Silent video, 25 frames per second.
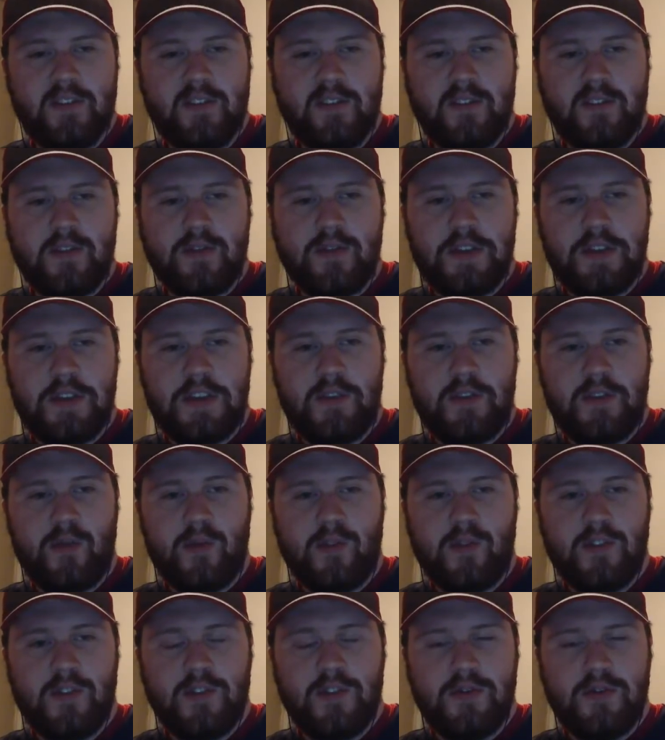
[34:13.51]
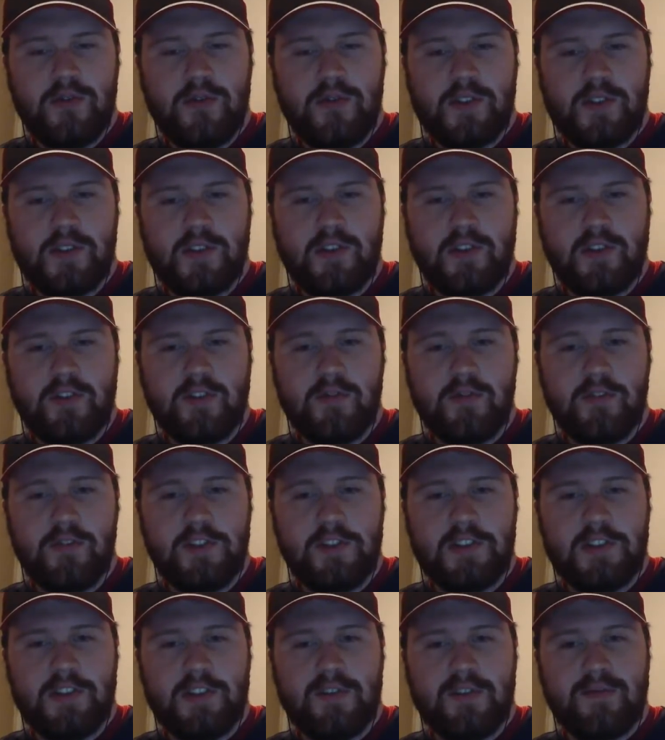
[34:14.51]
they're drinking orange juice, they're
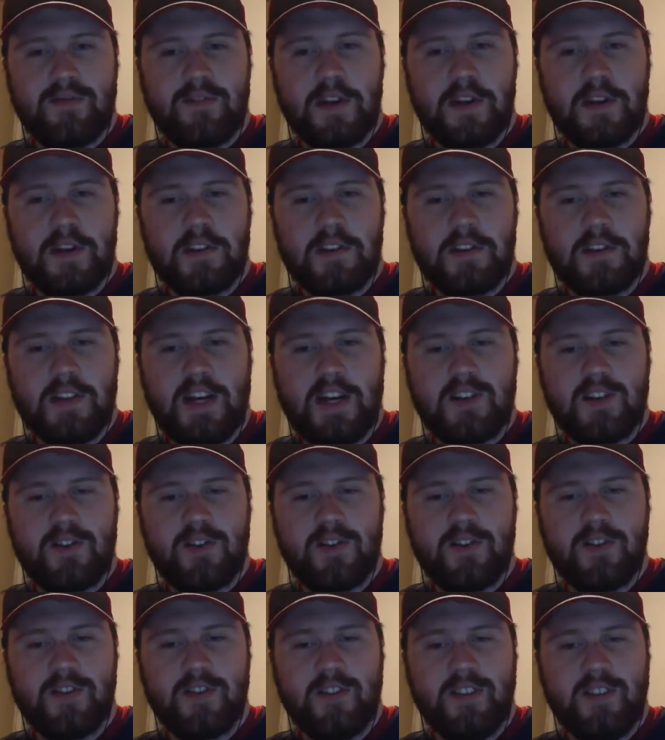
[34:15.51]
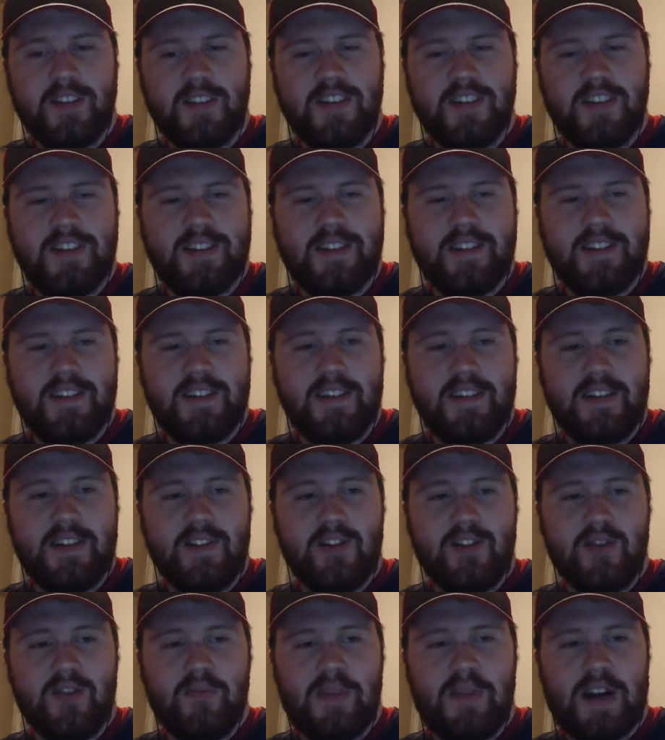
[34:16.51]
listening to Frank Sinatra, and
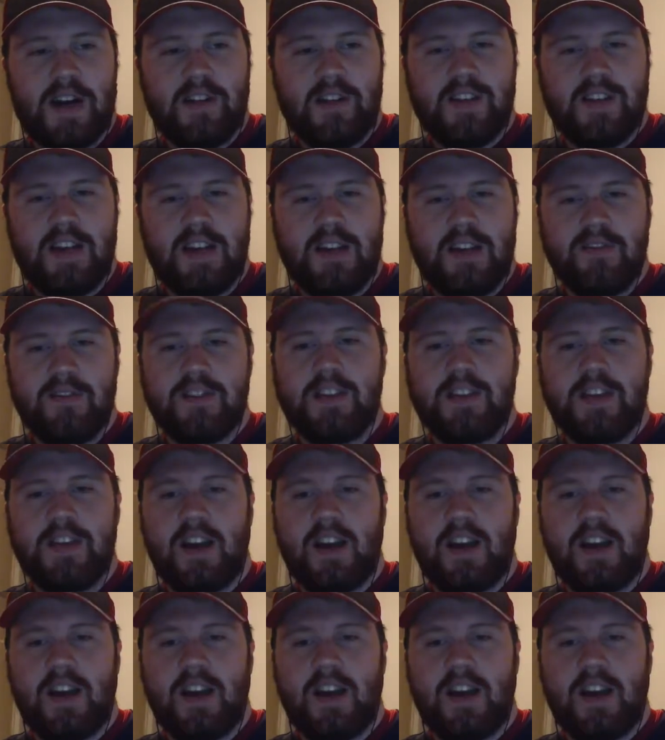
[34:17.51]
they're about to have sex.